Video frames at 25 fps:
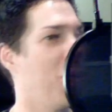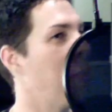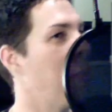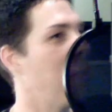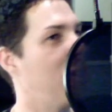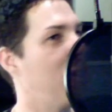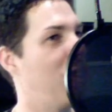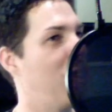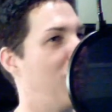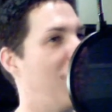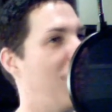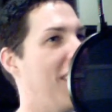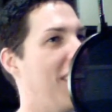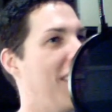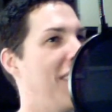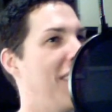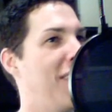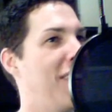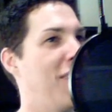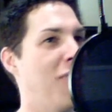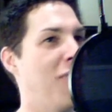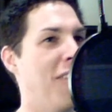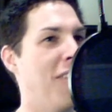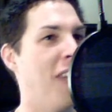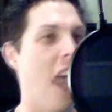will appreciate
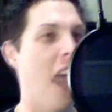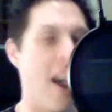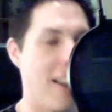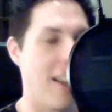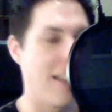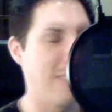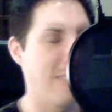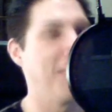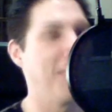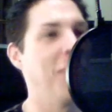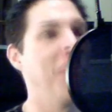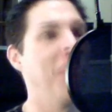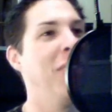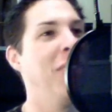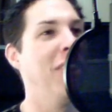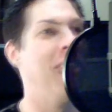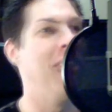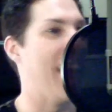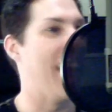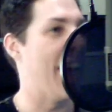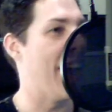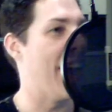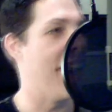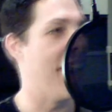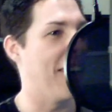your awesome
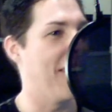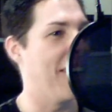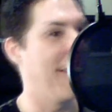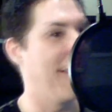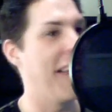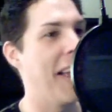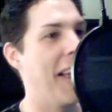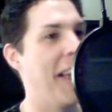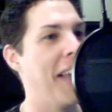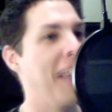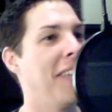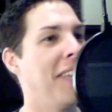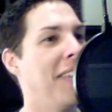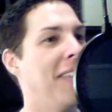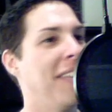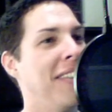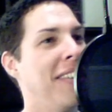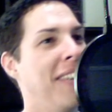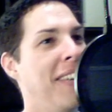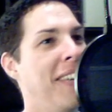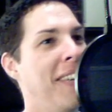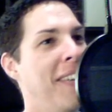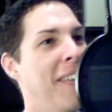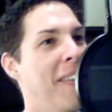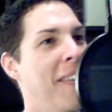hair and